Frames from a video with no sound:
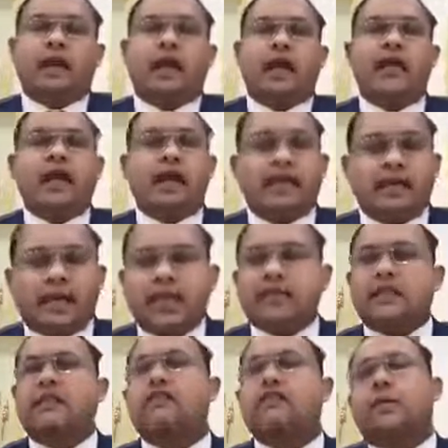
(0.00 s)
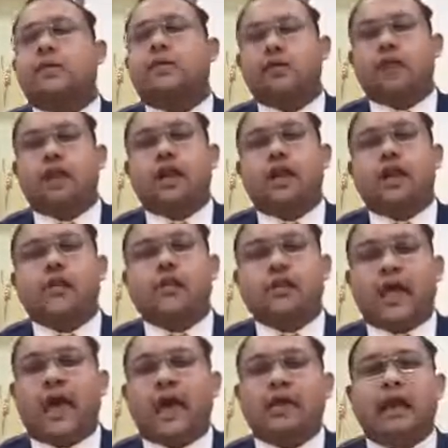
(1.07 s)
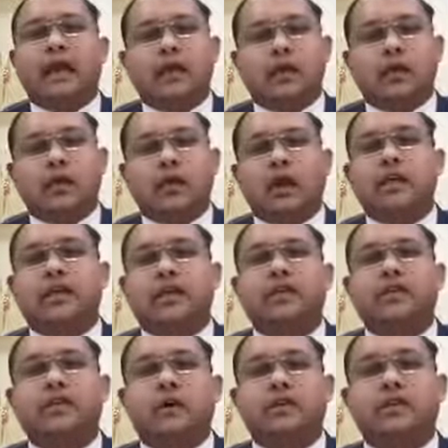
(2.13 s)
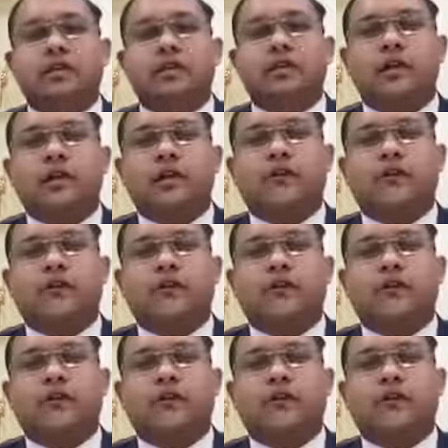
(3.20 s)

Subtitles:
and I take this opportunity to thank and acknowledge our sponsors